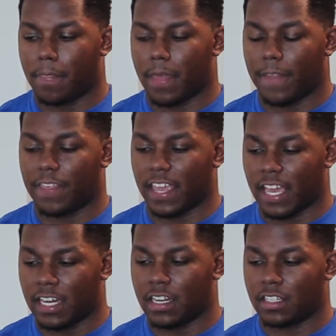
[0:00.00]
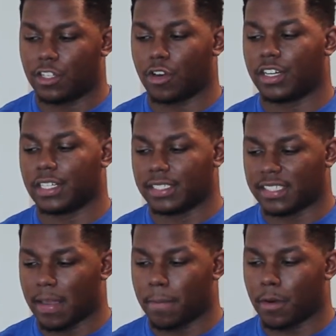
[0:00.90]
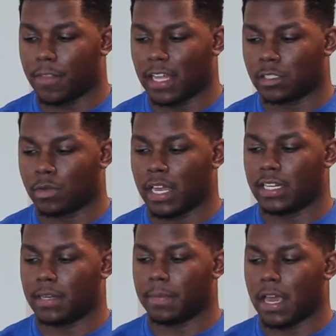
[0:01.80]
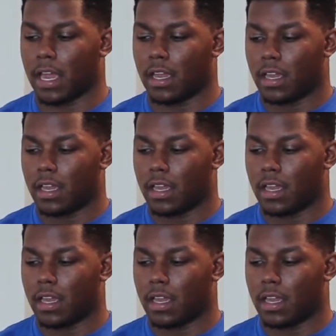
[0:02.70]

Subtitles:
at the end, during December, that's when I did my